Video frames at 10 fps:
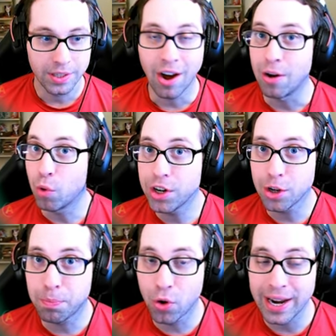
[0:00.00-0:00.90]
Now, I wanted to
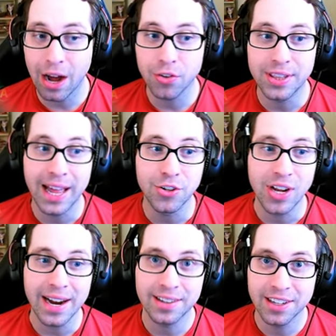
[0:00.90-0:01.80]
point out that
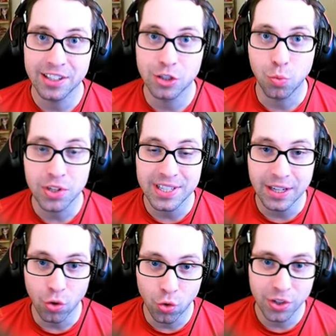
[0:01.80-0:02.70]
Jack Nicklaus was the
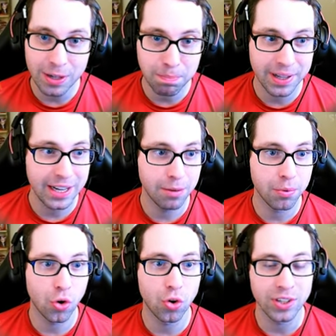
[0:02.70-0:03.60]
only
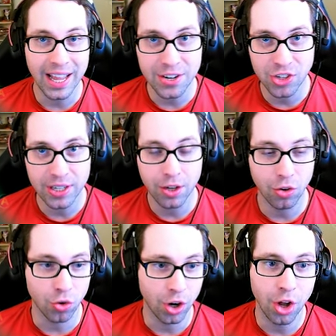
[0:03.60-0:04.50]
playable legend
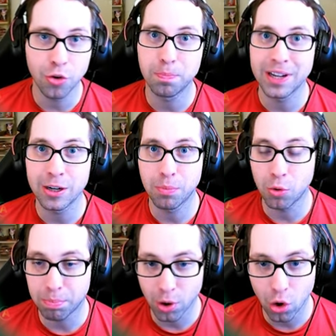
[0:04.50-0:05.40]
or other playable
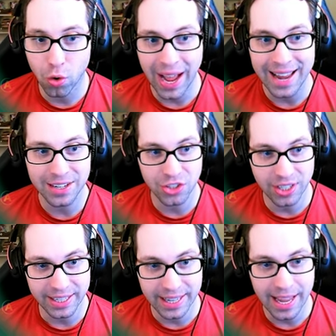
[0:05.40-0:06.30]
pro added to
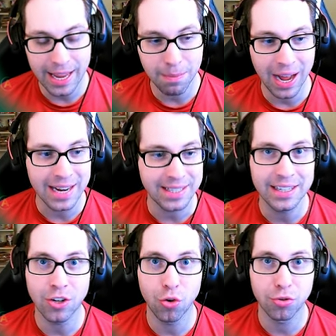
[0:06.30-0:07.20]
the game. I
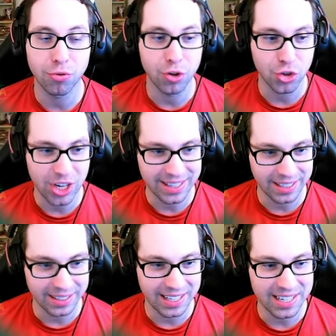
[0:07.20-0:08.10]
did go through and check the
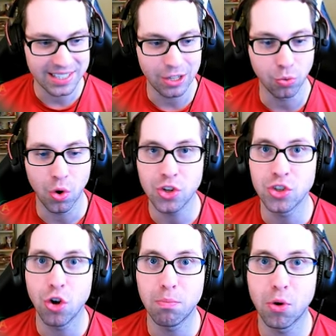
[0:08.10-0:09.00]
list. There was
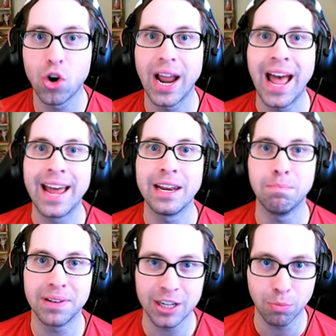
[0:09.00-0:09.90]
no more added
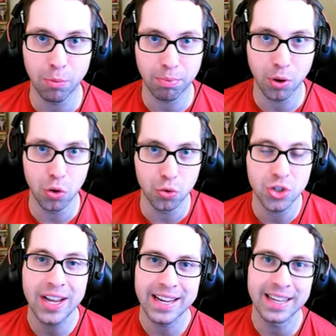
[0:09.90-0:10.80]
playable pros
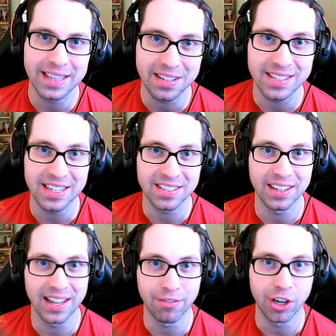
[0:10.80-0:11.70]
in this Season 11